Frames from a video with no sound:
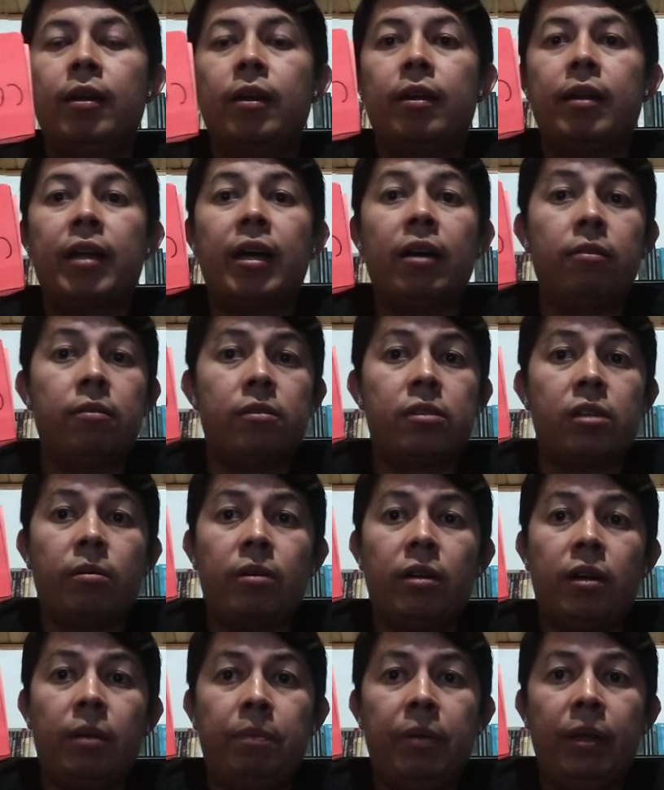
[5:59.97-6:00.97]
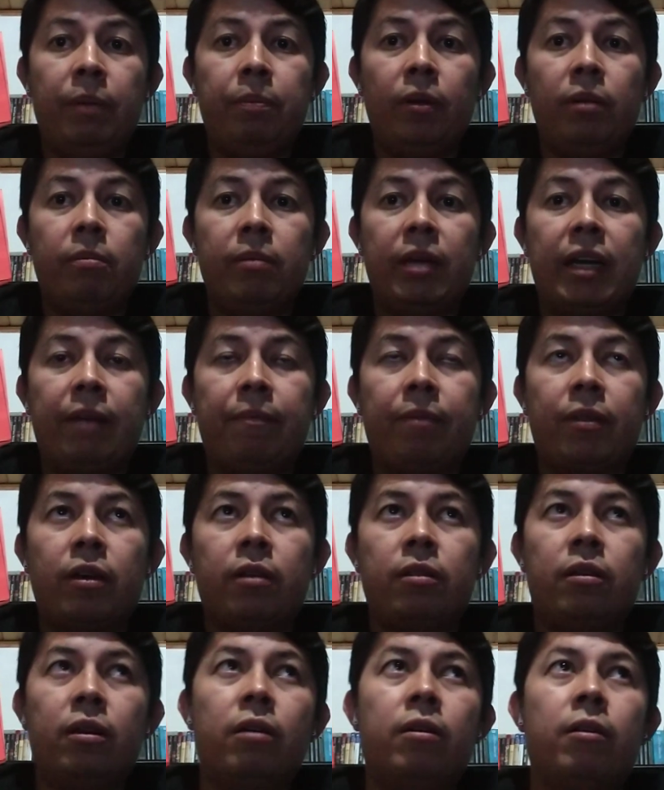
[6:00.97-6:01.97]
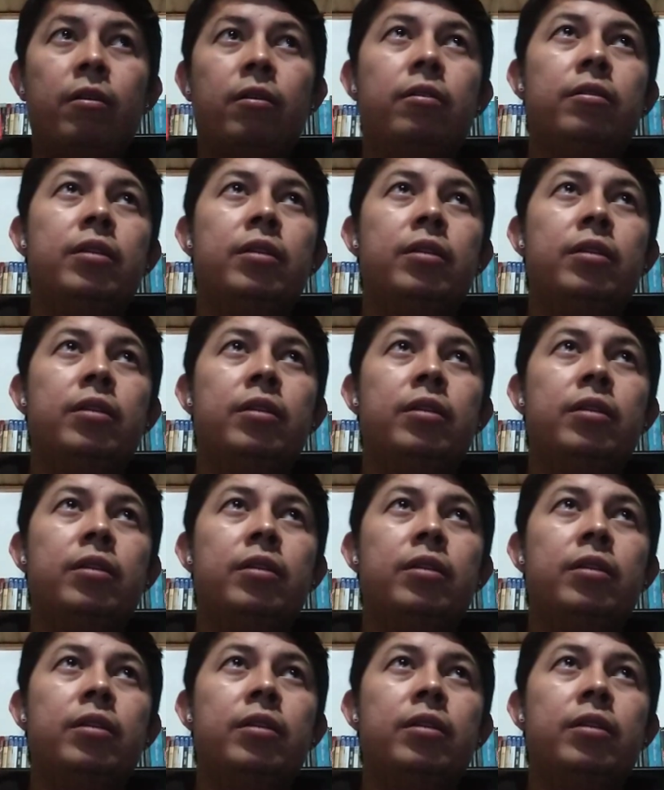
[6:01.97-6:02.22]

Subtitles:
Now, some other people may have thought, no,